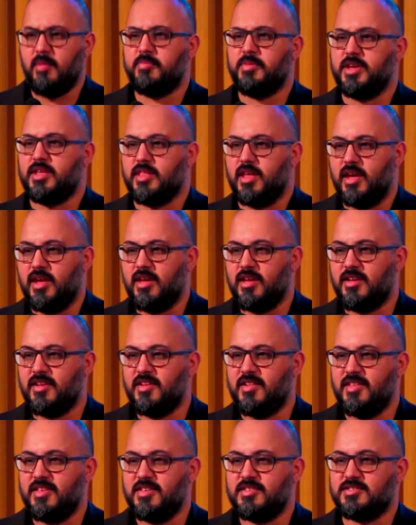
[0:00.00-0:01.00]
be there.
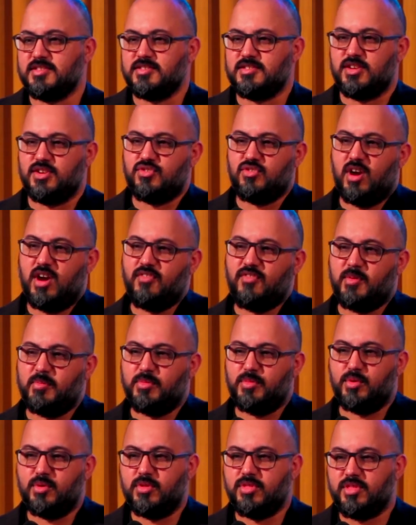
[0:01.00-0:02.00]
So it's to drive from
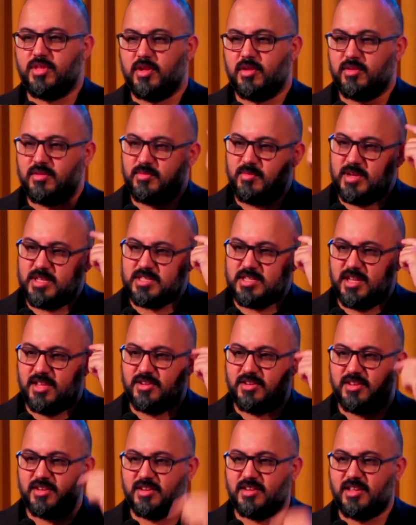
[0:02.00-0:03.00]
Northolt, West
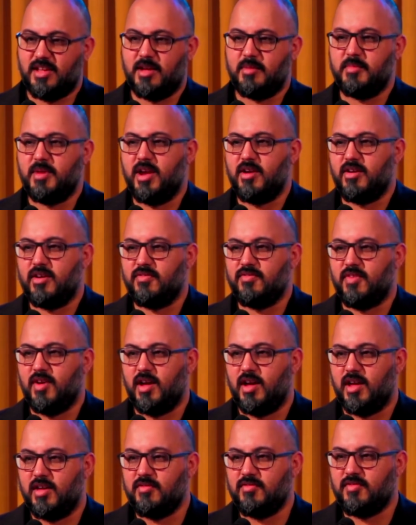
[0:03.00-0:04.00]
London, come here at
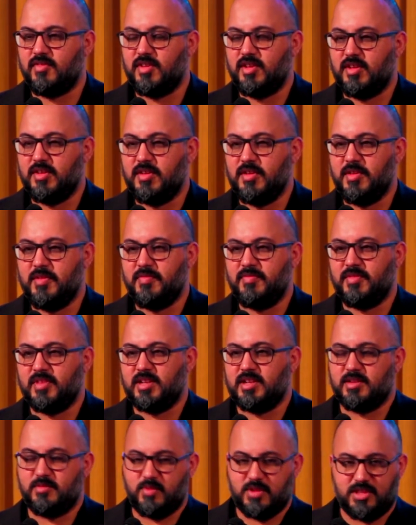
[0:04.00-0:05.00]
5
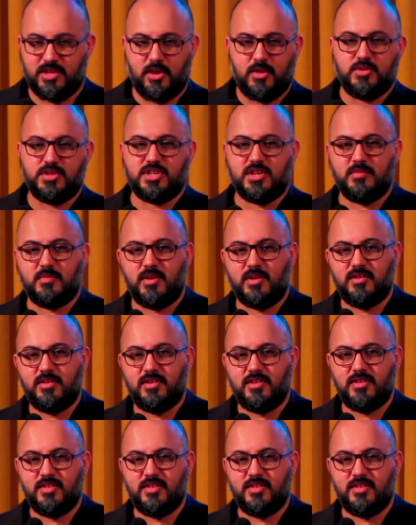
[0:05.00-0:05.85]
with Hyochnim on,